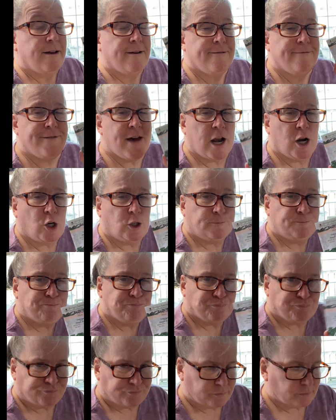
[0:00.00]
fennel.
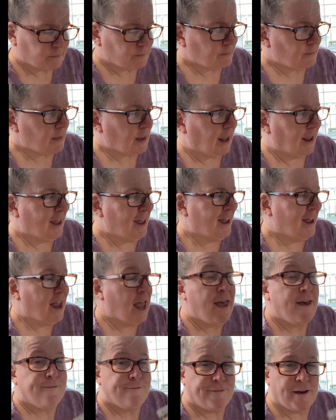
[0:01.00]

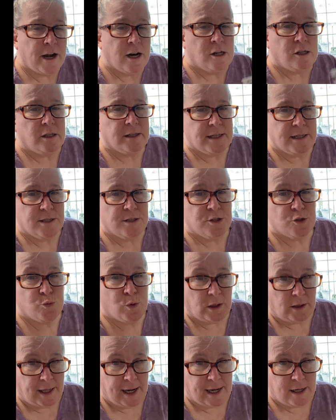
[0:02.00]
Fennel is
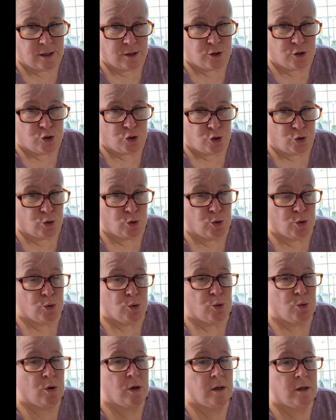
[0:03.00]
related
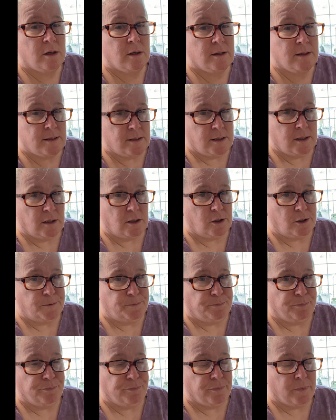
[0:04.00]
to dill.
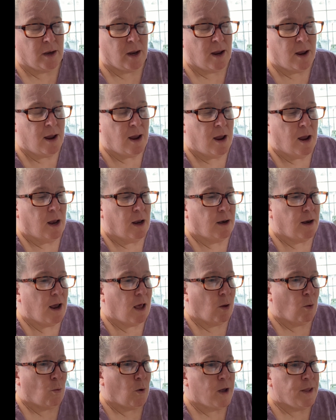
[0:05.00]

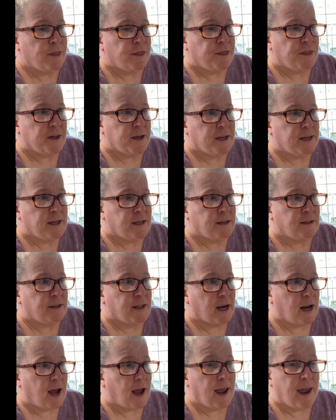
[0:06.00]
Now, the one thing
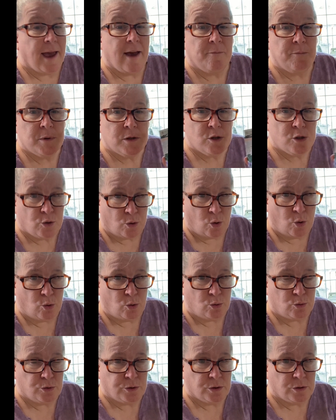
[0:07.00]
that I have been
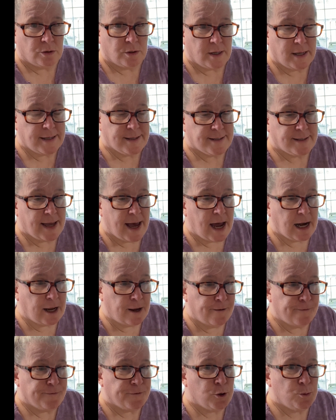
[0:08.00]
told is that
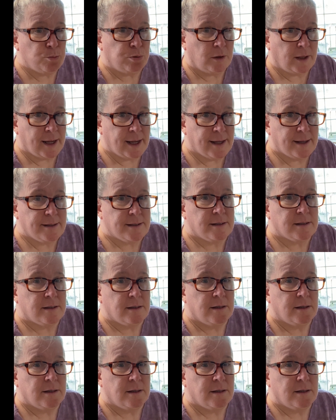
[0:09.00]
if you plant